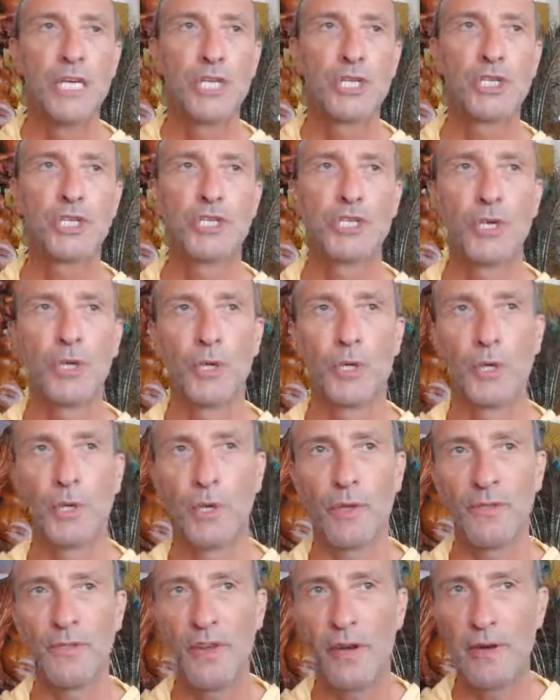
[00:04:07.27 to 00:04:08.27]

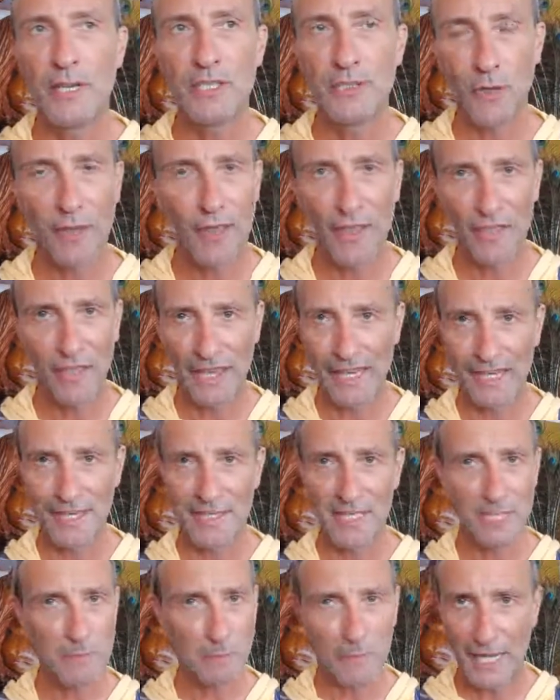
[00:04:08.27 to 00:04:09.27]
So there is other things,
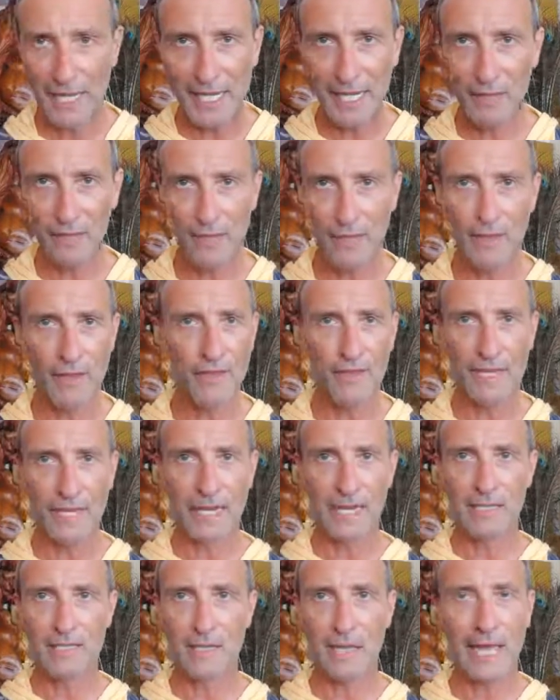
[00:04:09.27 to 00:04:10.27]
there's plenty of other
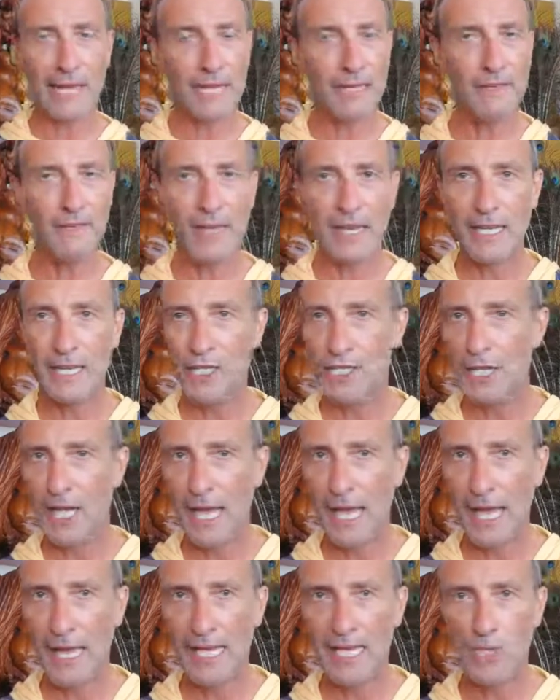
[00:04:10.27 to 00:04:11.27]
things. Lack of energy
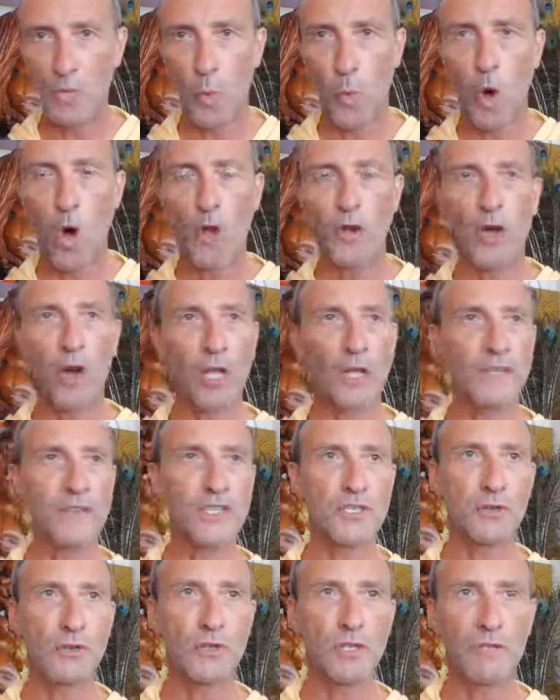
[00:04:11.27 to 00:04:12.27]
is one. All of a
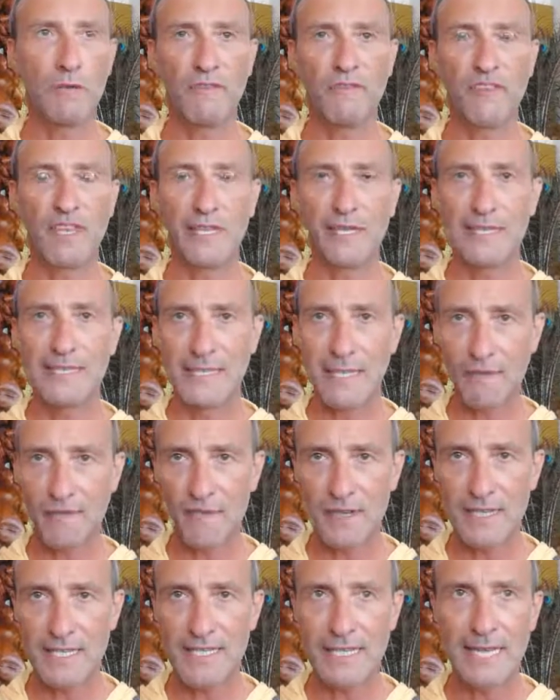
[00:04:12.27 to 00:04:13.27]
sudden you feel a
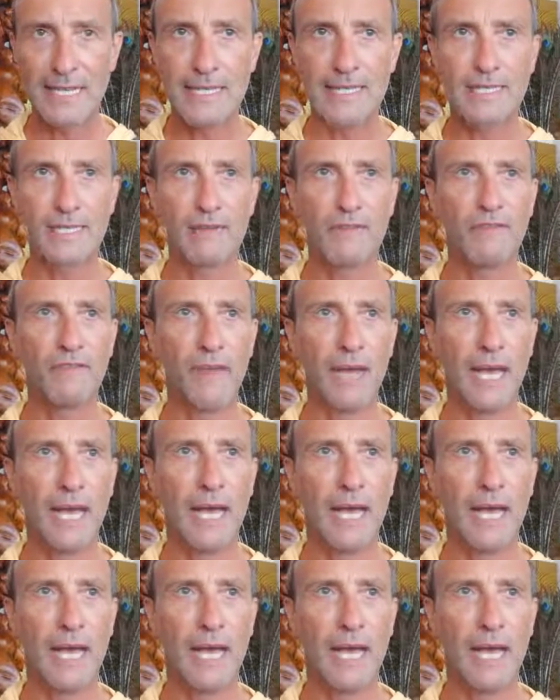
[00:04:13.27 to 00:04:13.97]
different sense of,